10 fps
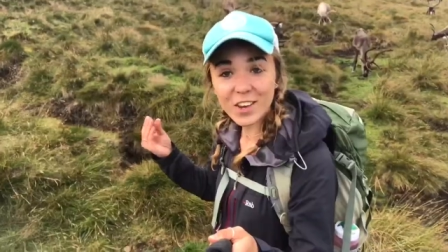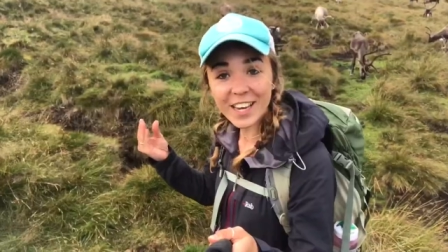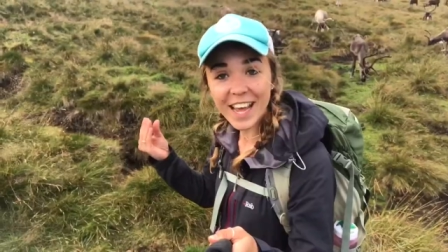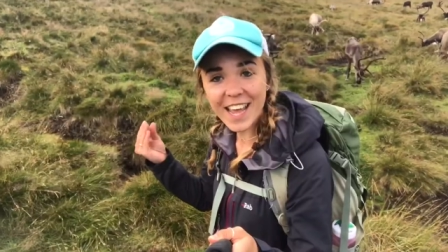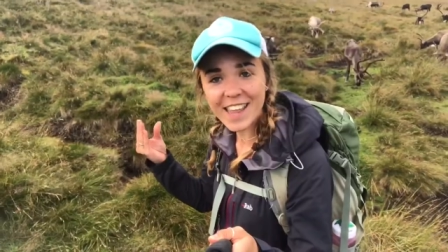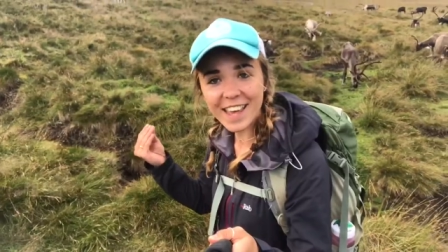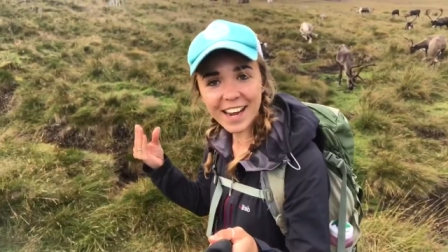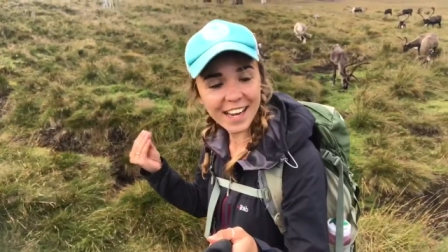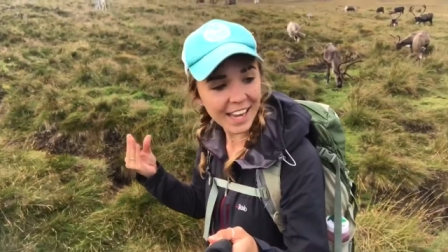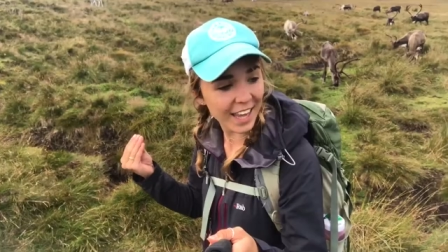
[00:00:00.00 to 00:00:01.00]
You can hear their
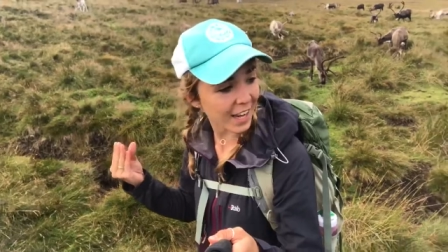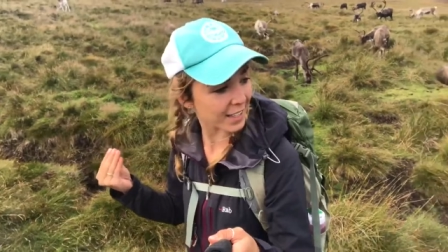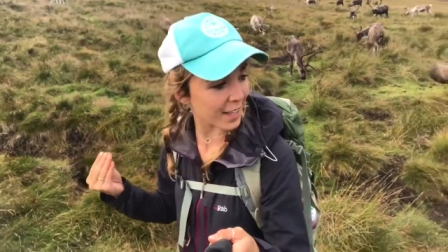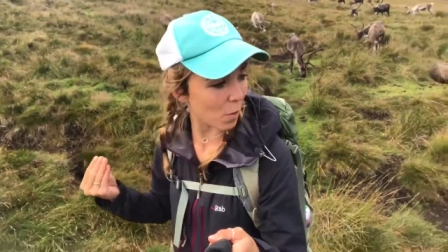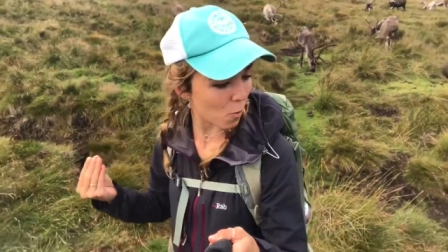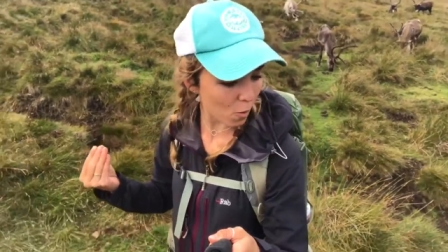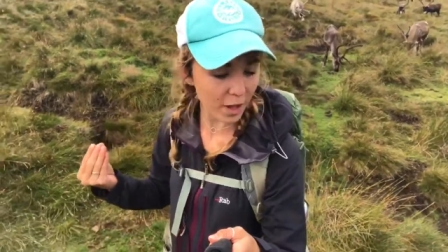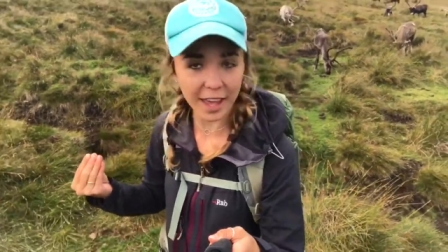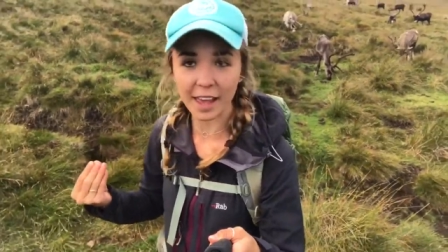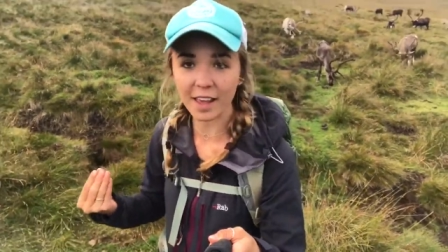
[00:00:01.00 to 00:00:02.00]
clicking as they're
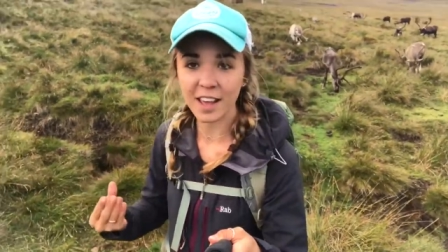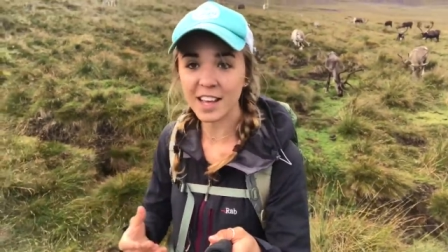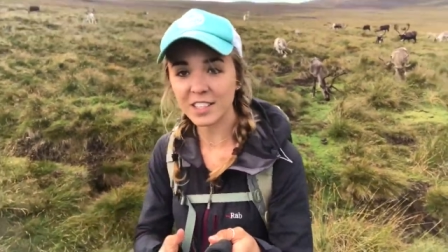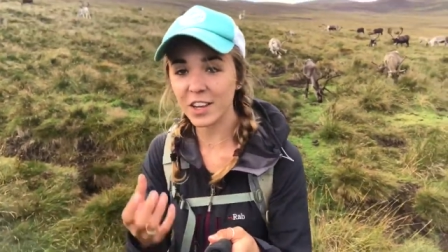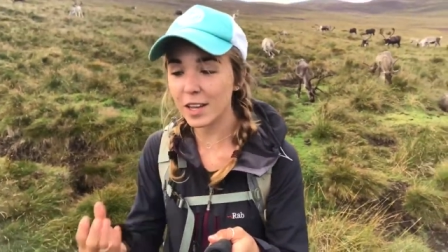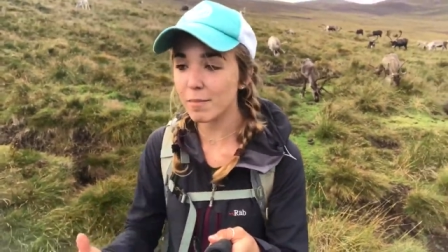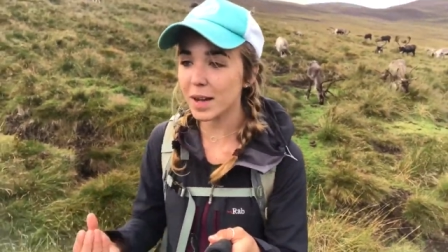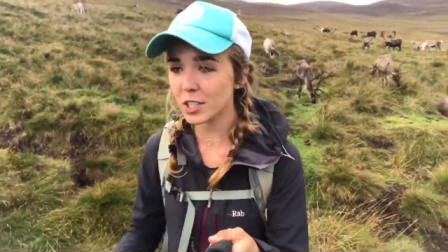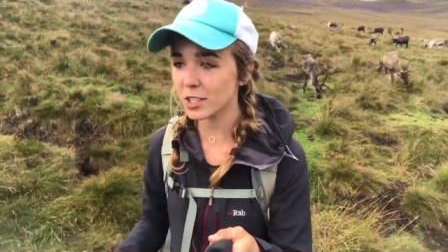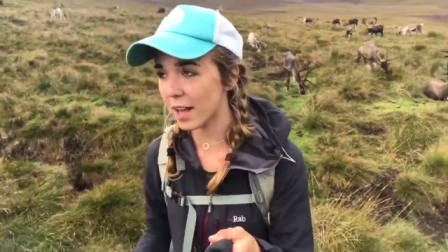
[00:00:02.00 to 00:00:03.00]
walking, so you can
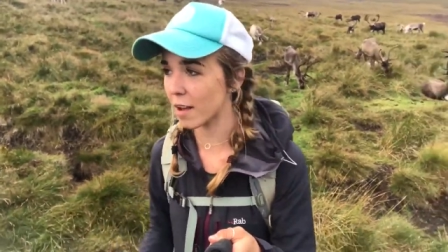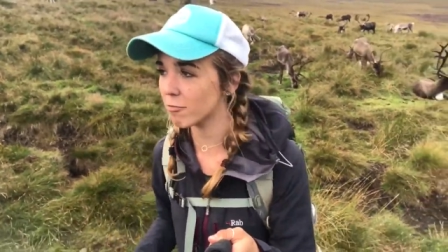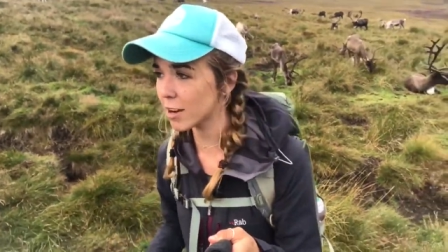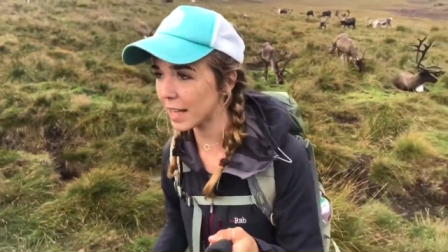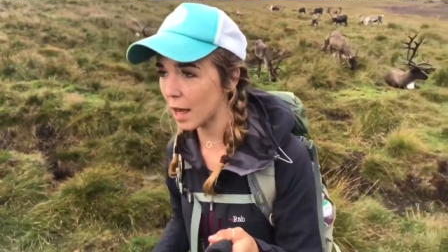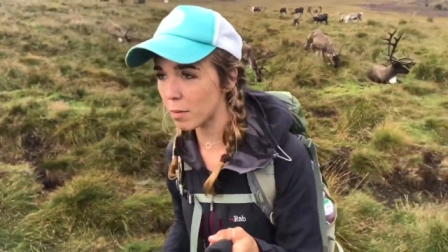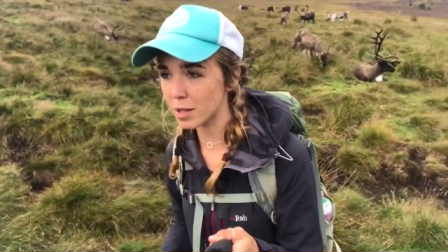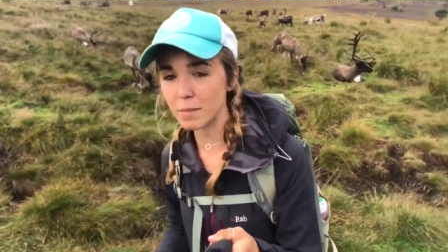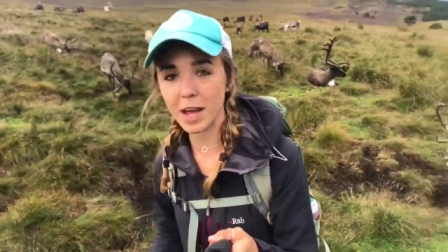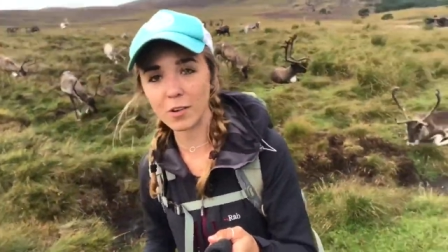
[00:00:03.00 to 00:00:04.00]
imagine that really
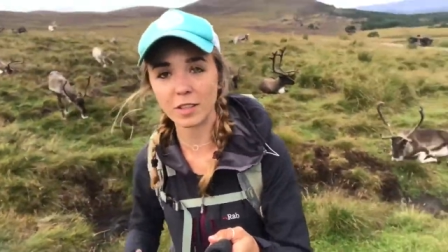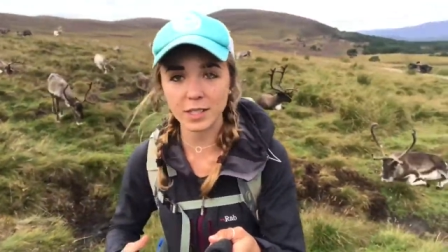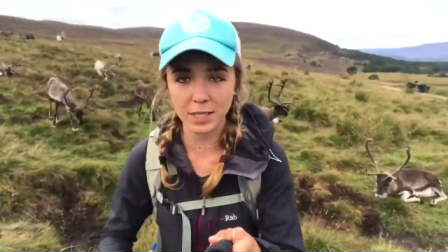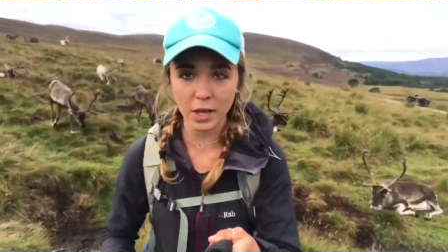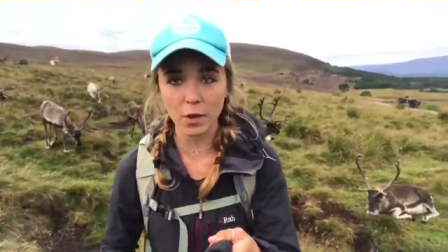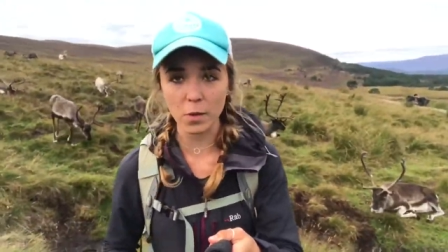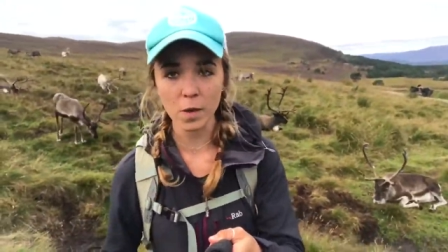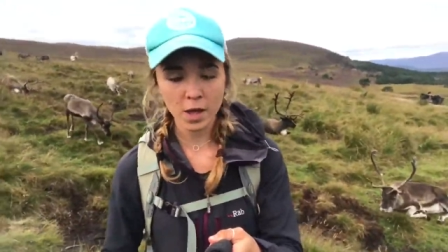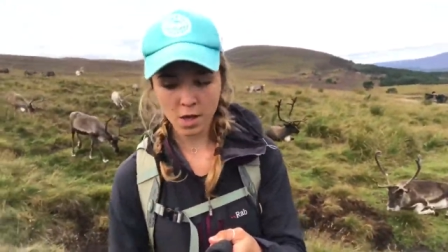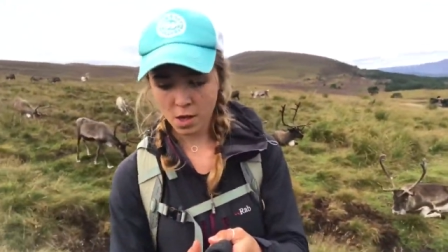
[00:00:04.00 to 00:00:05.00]
helping them out in the snow.
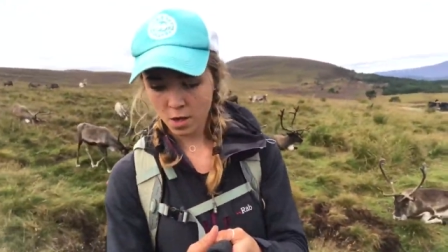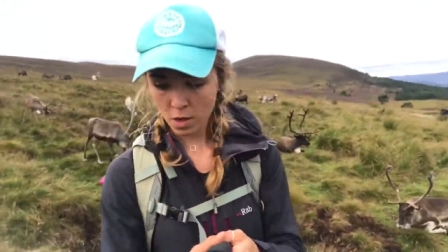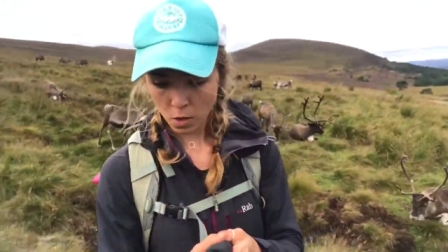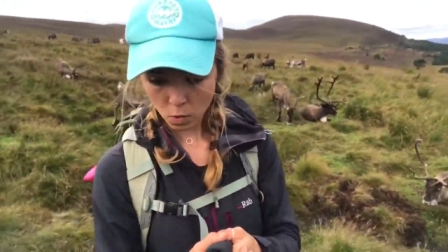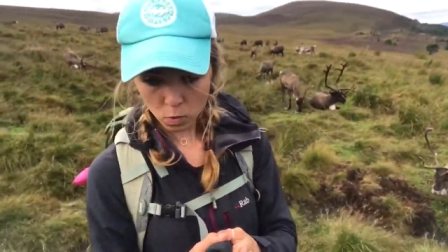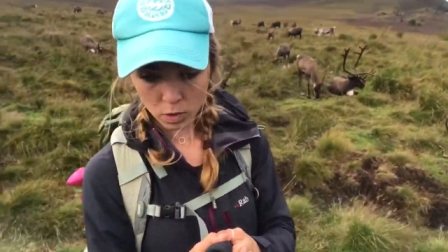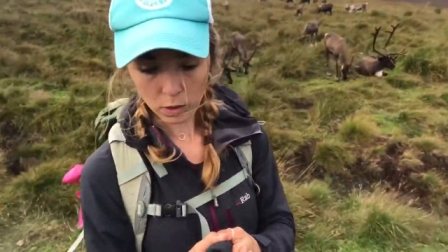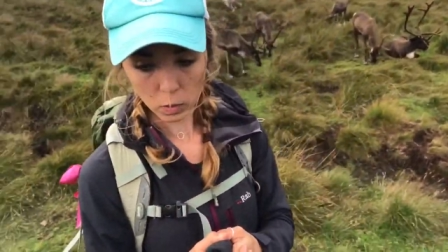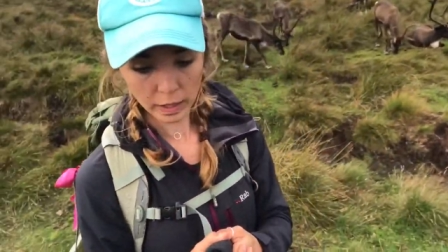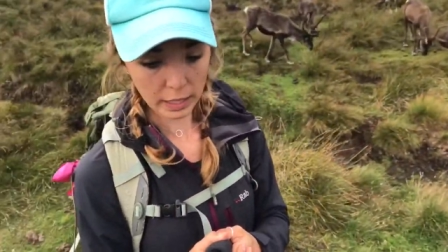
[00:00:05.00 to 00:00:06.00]
Oh,
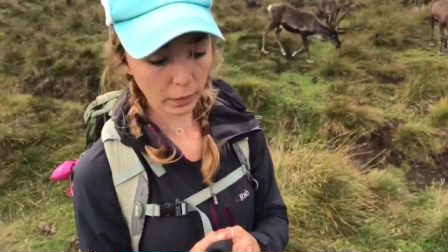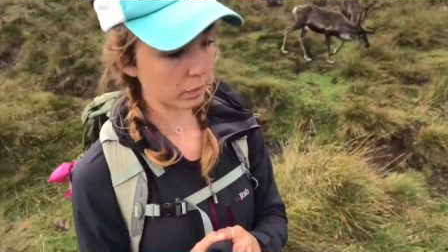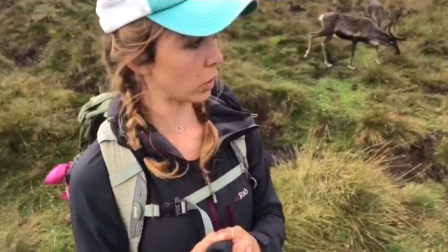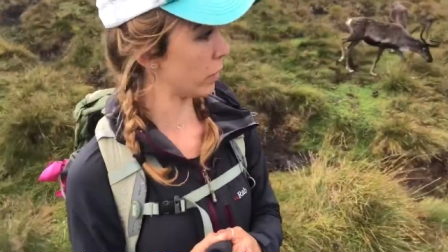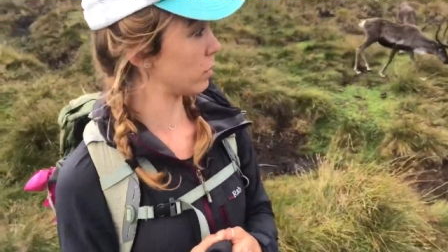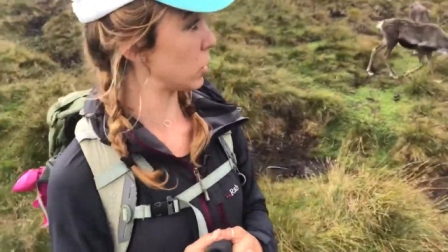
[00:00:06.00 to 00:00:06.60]
hello, I'm sorry.